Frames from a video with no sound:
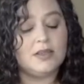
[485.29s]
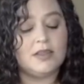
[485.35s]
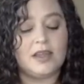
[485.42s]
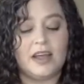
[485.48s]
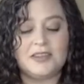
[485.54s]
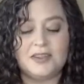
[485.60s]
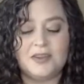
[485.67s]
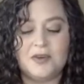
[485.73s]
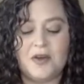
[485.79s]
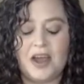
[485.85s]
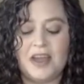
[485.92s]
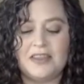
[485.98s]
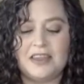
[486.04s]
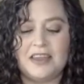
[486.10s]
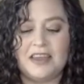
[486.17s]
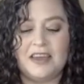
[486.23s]
That's a
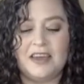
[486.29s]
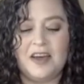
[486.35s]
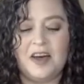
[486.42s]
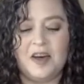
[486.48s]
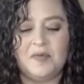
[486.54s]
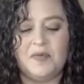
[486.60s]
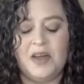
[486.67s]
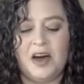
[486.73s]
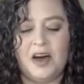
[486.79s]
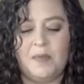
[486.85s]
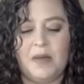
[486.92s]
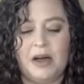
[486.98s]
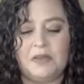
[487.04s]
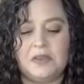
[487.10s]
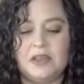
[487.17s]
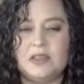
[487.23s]
great thing
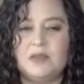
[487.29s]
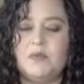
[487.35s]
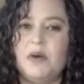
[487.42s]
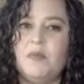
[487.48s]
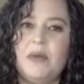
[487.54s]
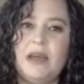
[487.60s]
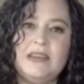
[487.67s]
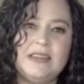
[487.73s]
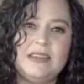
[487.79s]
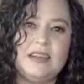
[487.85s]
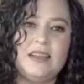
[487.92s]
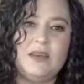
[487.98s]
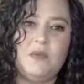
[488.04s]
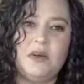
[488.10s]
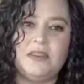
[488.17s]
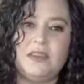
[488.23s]
about this. But basically
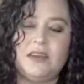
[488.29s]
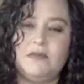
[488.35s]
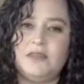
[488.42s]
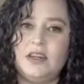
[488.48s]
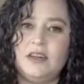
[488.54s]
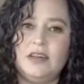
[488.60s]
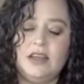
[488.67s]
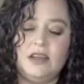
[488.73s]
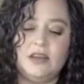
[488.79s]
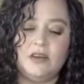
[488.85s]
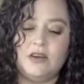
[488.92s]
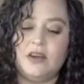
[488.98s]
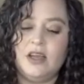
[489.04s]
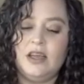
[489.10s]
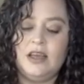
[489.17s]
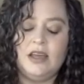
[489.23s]
what they've done here
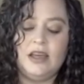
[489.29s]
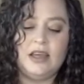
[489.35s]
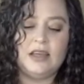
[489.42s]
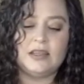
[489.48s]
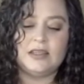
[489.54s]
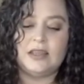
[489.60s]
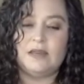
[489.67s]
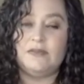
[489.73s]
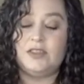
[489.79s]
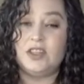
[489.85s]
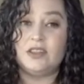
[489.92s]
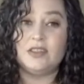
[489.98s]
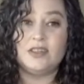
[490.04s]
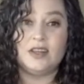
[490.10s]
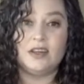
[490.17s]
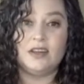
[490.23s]
is they've
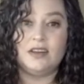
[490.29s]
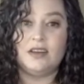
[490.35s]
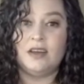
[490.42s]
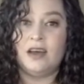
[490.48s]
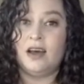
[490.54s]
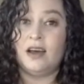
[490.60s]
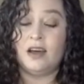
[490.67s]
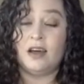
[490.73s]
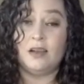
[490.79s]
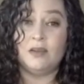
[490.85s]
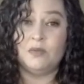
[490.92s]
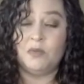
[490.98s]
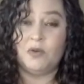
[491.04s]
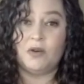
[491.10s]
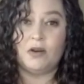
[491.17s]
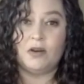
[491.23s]
just done a color
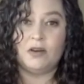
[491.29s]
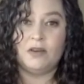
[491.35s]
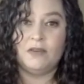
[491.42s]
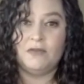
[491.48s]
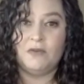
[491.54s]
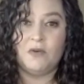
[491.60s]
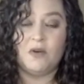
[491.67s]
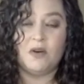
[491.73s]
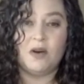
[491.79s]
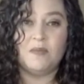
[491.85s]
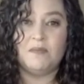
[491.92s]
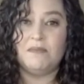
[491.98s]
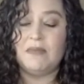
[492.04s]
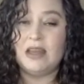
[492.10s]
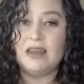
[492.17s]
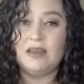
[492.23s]
board for
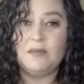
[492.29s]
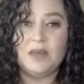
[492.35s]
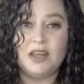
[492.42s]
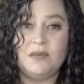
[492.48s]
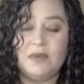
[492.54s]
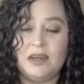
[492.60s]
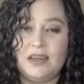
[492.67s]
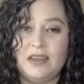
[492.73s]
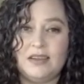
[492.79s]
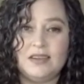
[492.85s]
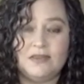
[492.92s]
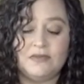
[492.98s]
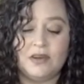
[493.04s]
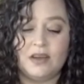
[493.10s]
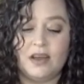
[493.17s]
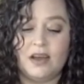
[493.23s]
many, many, many
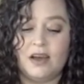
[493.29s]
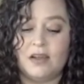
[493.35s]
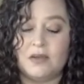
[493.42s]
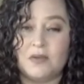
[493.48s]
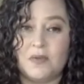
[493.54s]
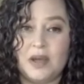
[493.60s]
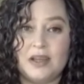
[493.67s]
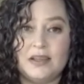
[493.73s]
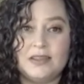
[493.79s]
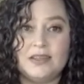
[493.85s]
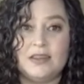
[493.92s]
different colorways.